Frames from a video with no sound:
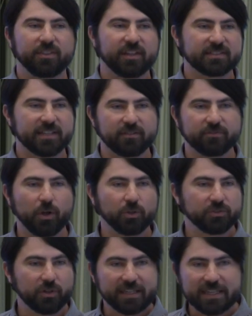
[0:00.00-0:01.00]
things like
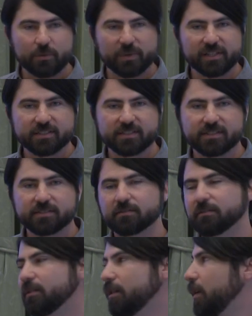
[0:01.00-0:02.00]
Vault or Keywhiz.
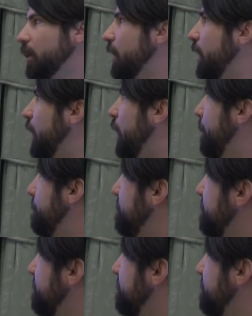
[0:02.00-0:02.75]
Um,